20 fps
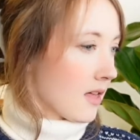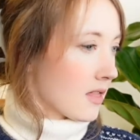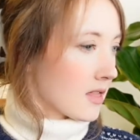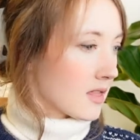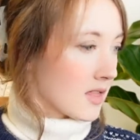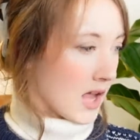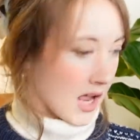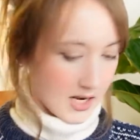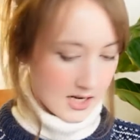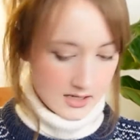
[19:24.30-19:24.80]

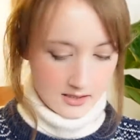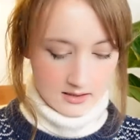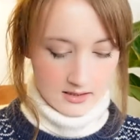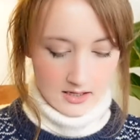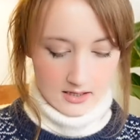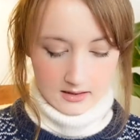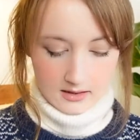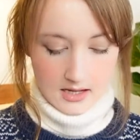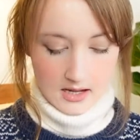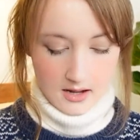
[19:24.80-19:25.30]
Then
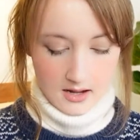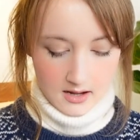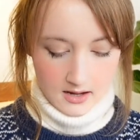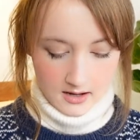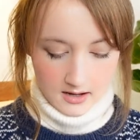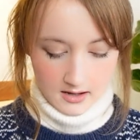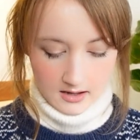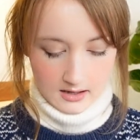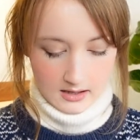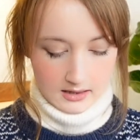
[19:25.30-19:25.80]

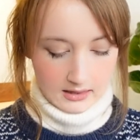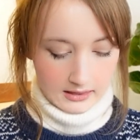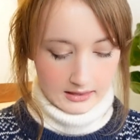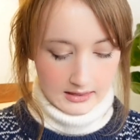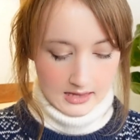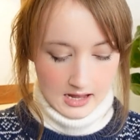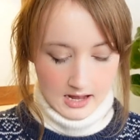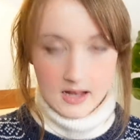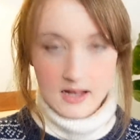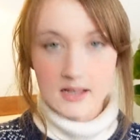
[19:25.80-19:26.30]
the
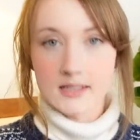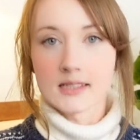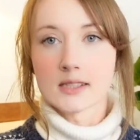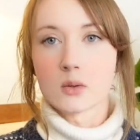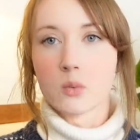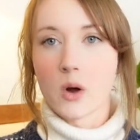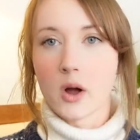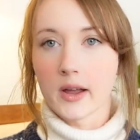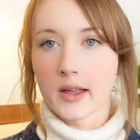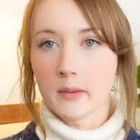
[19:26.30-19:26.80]

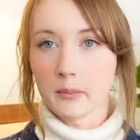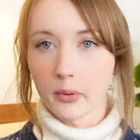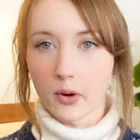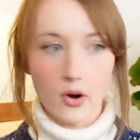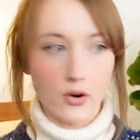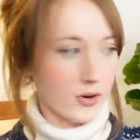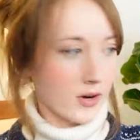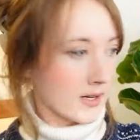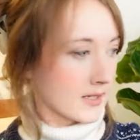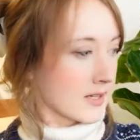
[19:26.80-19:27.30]
last work in
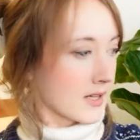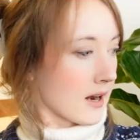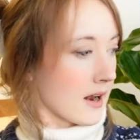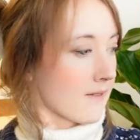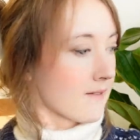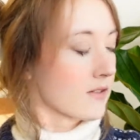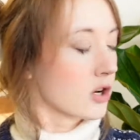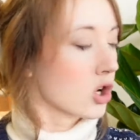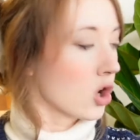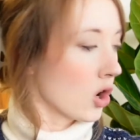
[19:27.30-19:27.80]
progress that
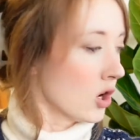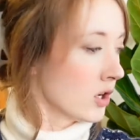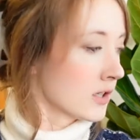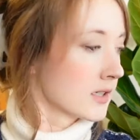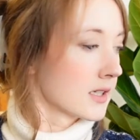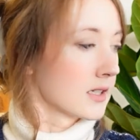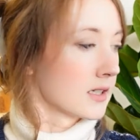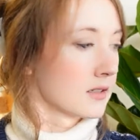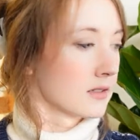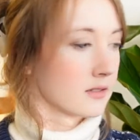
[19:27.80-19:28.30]
I've
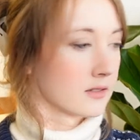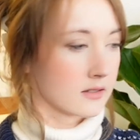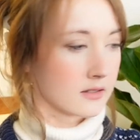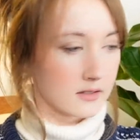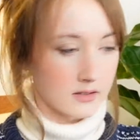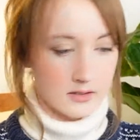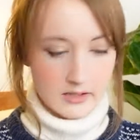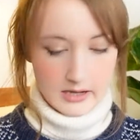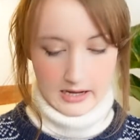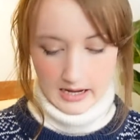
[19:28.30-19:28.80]
got
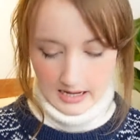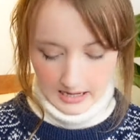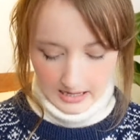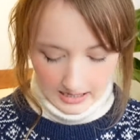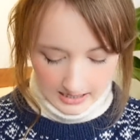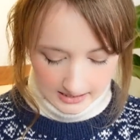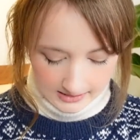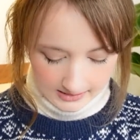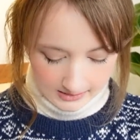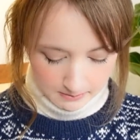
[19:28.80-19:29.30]

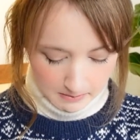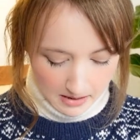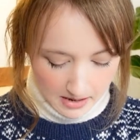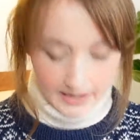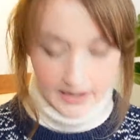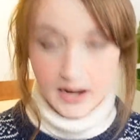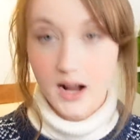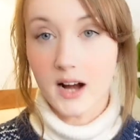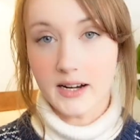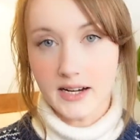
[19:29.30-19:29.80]
is
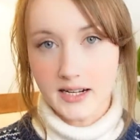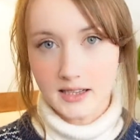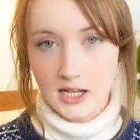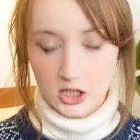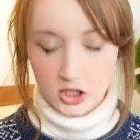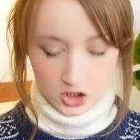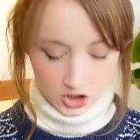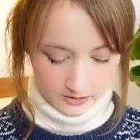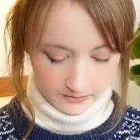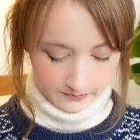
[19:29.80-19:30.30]
my honey
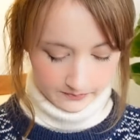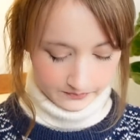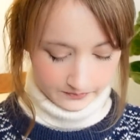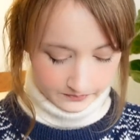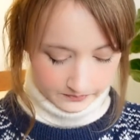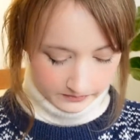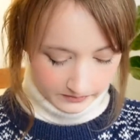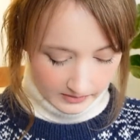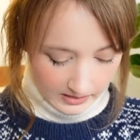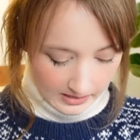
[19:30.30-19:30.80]
clutch.
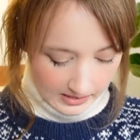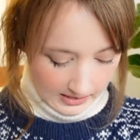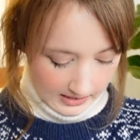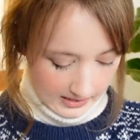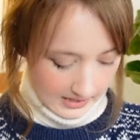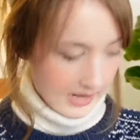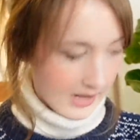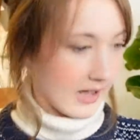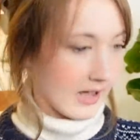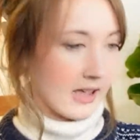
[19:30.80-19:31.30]

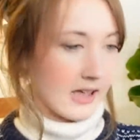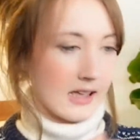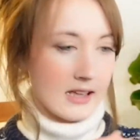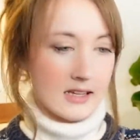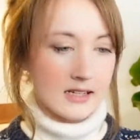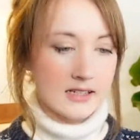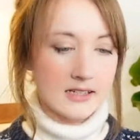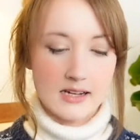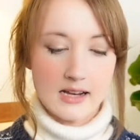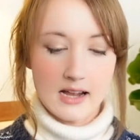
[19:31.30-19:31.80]

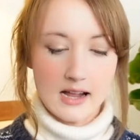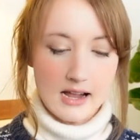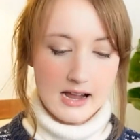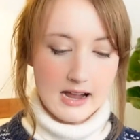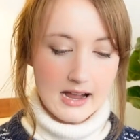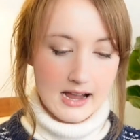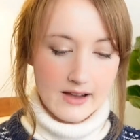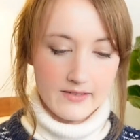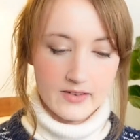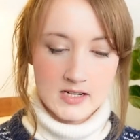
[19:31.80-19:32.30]
And
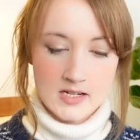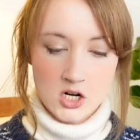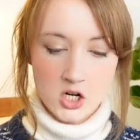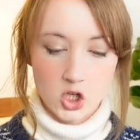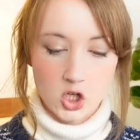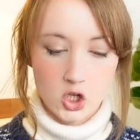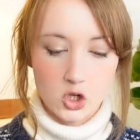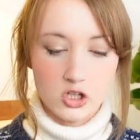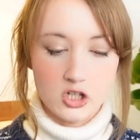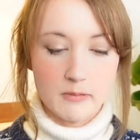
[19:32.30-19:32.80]
I haven't done a
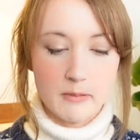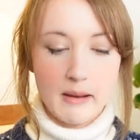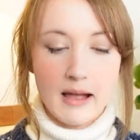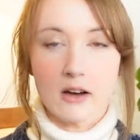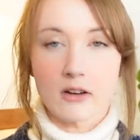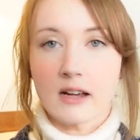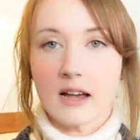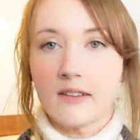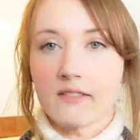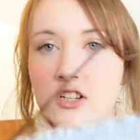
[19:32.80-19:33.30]
huge
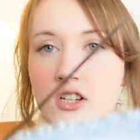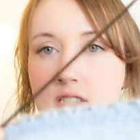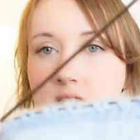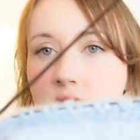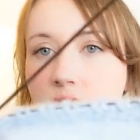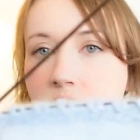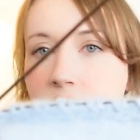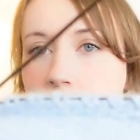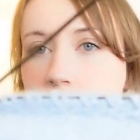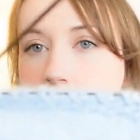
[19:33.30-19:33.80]
amount. I've just
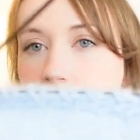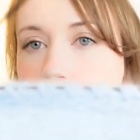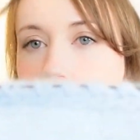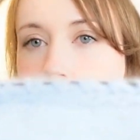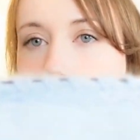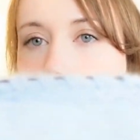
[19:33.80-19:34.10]
finished the